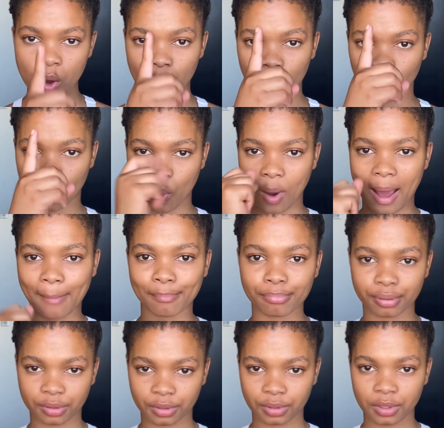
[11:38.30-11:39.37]
go up
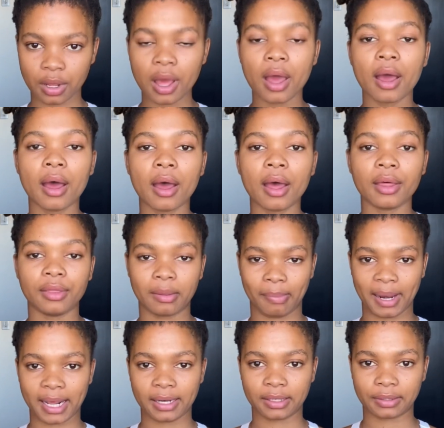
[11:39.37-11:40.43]
the
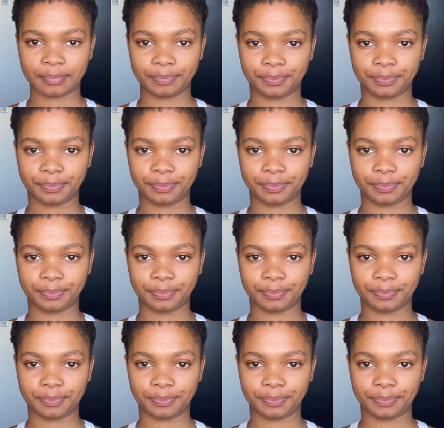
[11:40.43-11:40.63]
bladder.